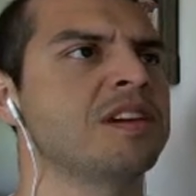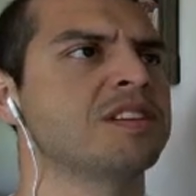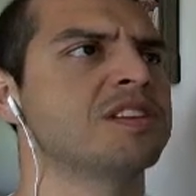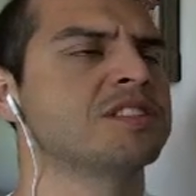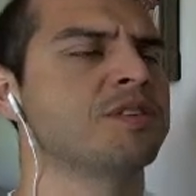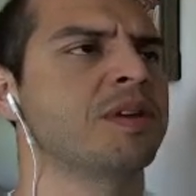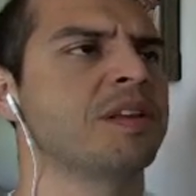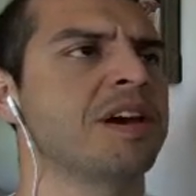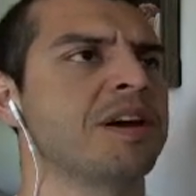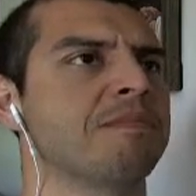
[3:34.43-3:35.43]
just so we
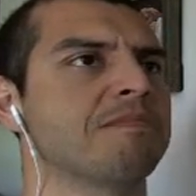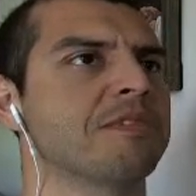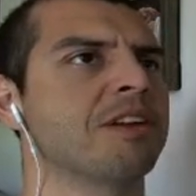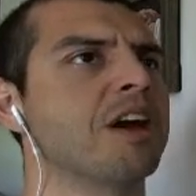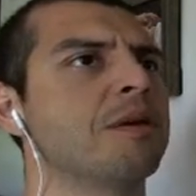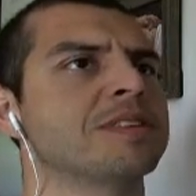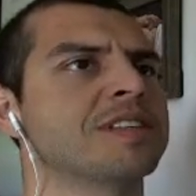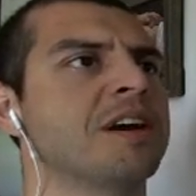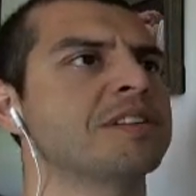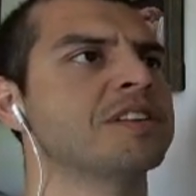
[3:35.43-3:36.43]
it'll help us
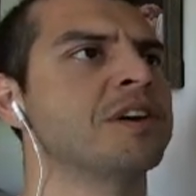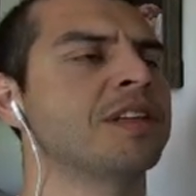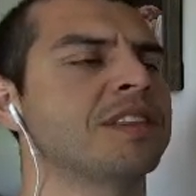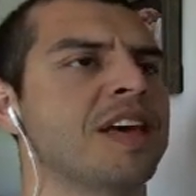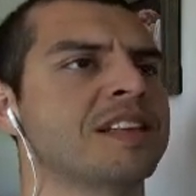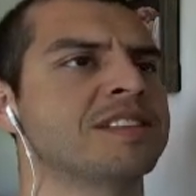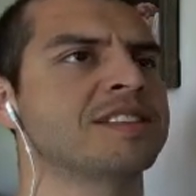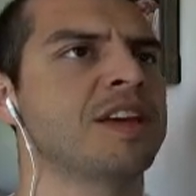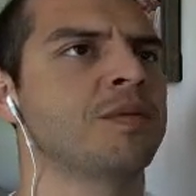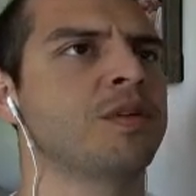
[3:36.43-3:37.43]
out to know that that's the
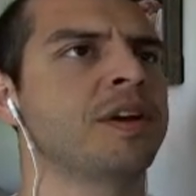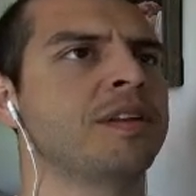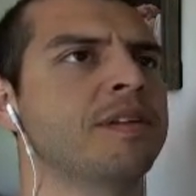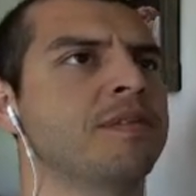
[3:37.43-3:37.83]
same one.